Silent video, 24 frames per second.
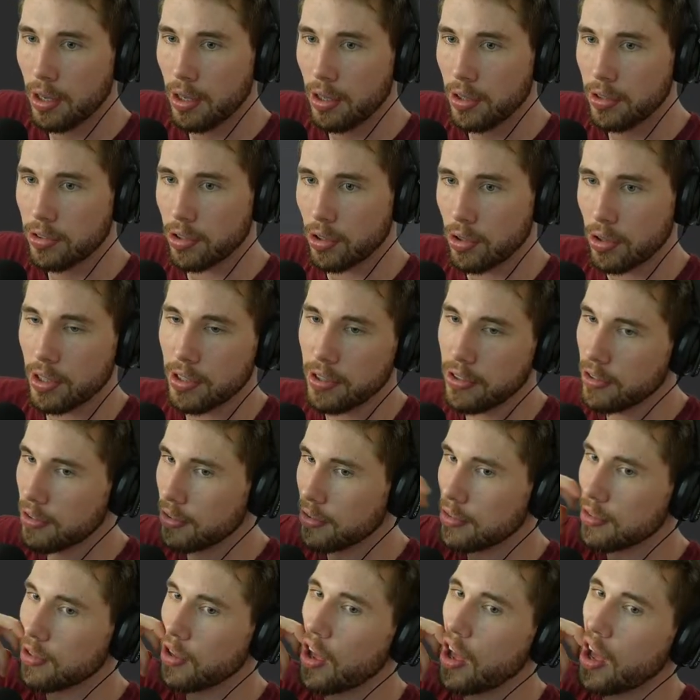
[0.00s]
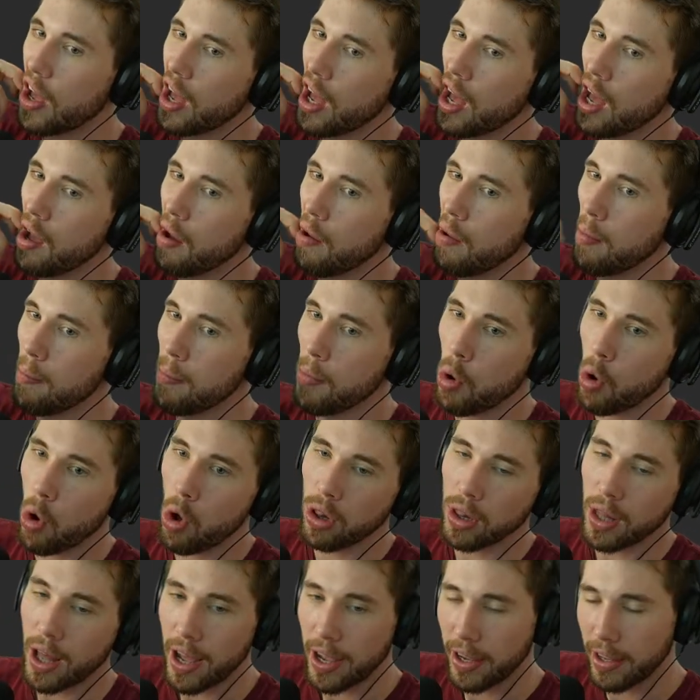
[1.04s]
So this is
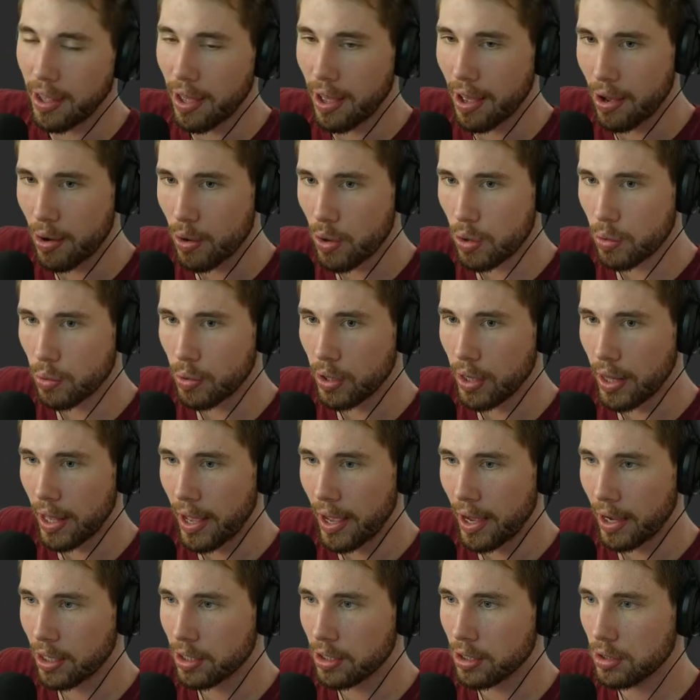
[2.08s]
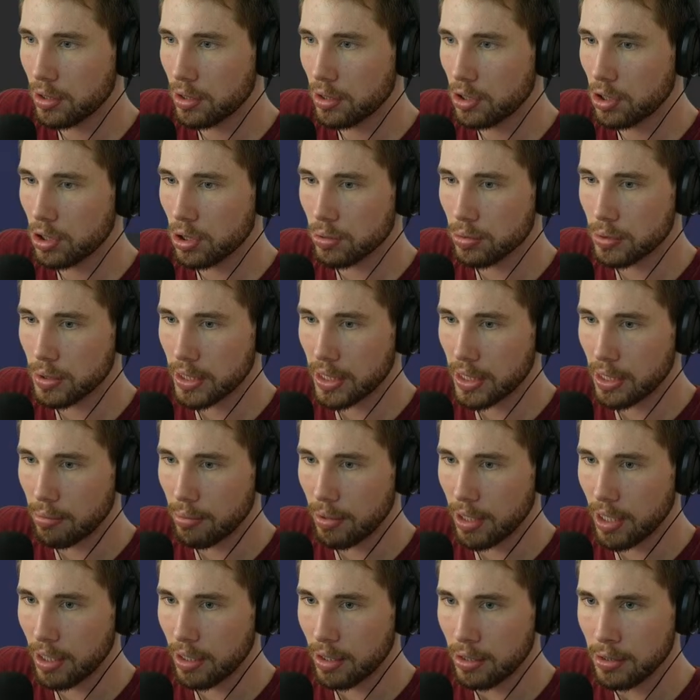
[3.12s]
more like how it will actually
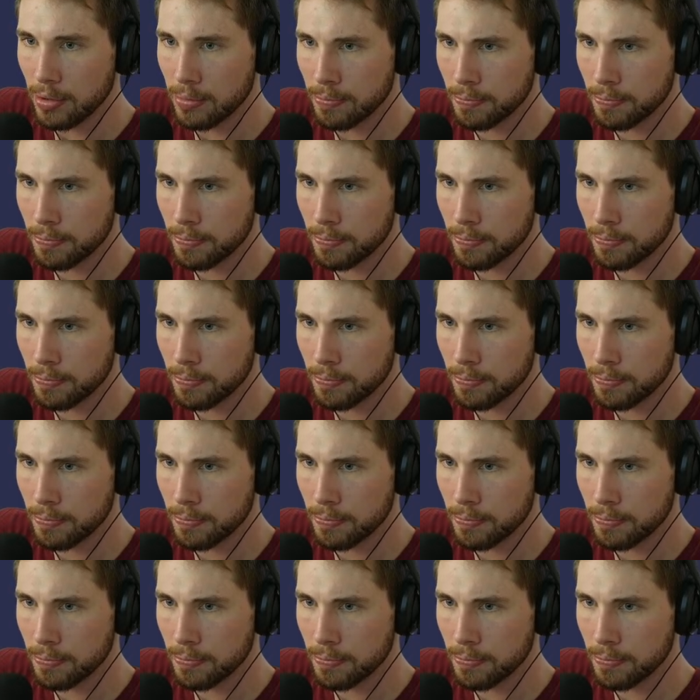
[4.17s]
be.